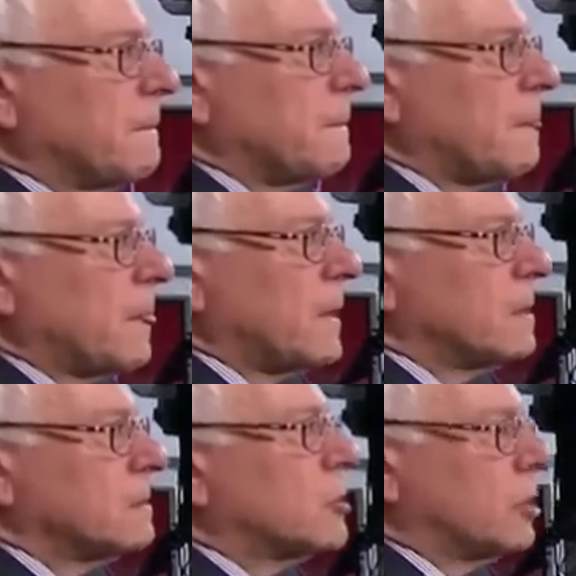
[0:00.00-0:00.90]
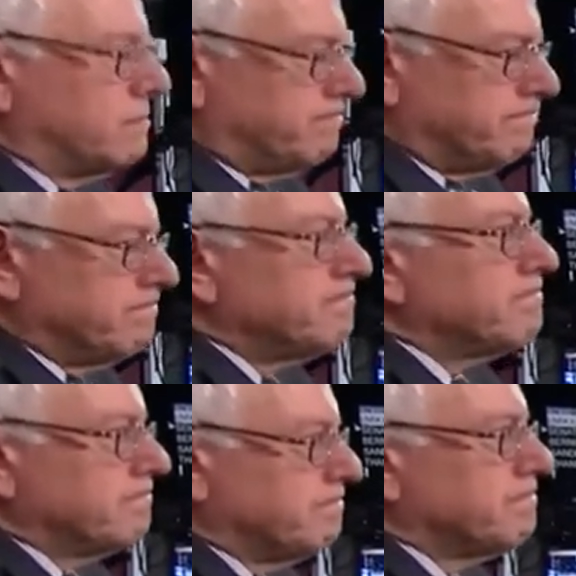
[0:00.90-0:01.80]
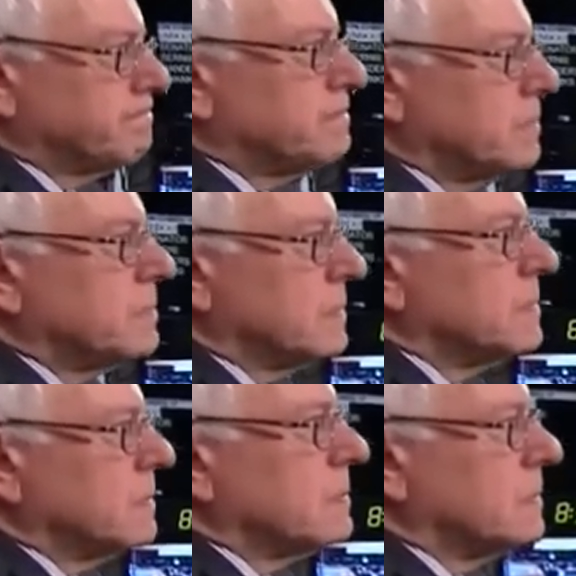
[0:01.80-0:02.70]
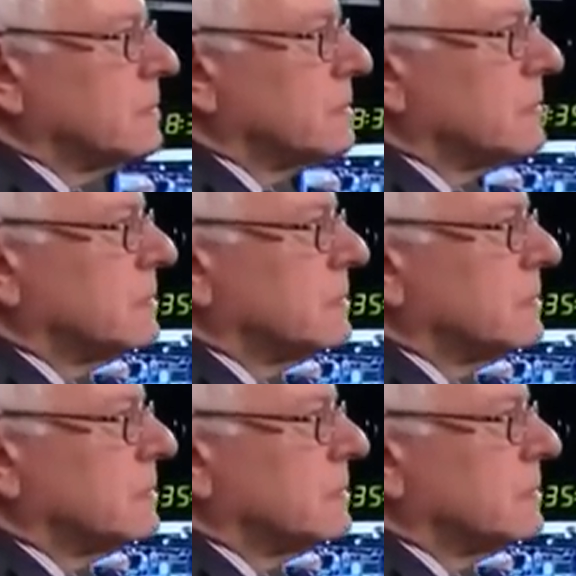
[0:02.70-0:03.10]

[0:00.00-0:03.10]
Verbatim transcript: saying, yeah, let's raise the minimum wage. We need to raise the minimum wage.